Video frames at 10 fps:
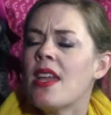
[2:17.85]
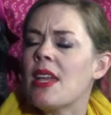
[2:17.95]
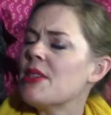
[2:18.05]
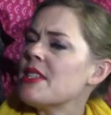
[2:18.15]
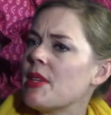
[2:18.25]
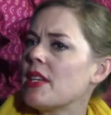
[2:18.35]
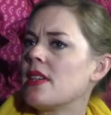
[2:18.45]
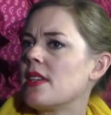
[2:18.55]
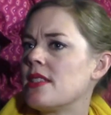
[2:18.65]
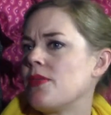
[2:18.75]
It must have been
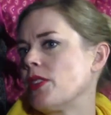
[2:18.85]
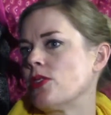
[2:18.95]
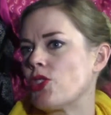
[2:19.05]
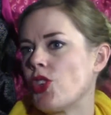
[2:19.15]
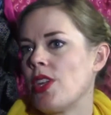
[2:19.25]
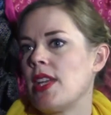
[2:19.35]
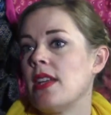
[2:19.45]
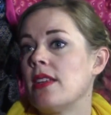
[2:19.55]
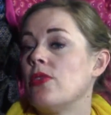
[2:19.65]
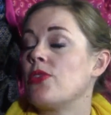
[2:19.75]
a difficult
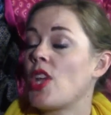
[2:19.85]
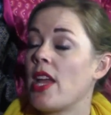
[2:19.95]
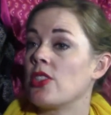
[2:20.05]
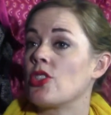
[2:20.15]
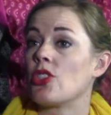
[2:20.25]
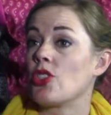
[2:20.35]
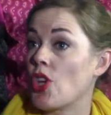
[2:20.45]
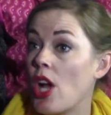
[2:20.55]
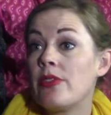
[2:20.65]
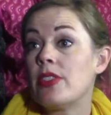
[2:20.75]
journey. You've changed
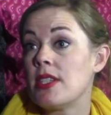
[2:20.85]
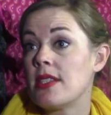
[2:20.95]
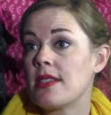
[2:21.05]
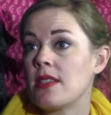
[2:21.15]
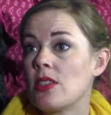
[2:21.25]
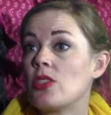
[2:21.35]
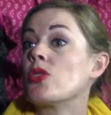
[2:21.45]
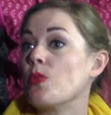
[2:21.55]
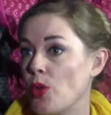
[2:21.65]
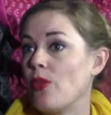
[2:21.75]
genres
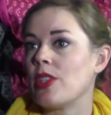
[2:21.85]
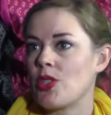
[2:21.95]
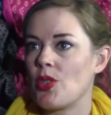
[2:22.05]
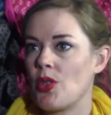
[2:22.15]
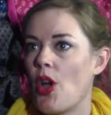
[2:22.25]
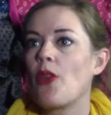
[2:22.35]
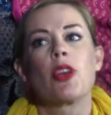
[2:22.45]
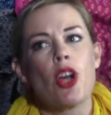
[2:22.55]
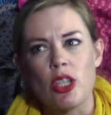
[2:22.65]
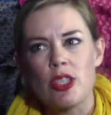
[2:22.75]
to move into
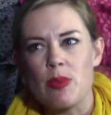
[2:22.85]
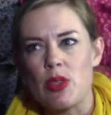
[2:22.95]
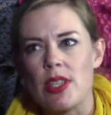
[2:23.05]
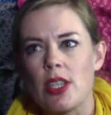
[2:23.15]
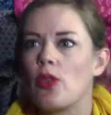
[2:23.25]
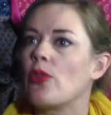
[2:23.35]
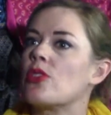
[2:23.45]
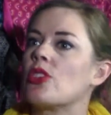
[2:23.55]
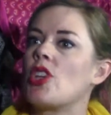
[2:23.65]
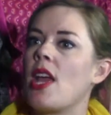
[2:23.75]
Afrikaans music. You've
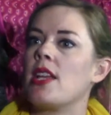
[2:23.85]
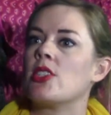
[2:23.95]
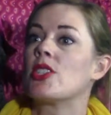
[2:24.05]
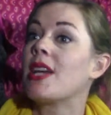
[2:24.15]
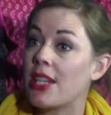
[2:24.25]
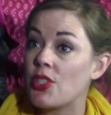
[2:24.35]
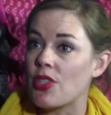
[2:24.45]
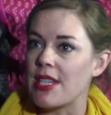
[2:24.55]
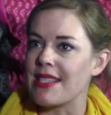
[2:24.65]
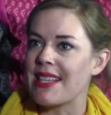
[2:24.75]
also changed
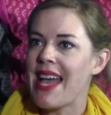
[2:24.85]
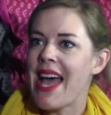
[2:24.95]
countries.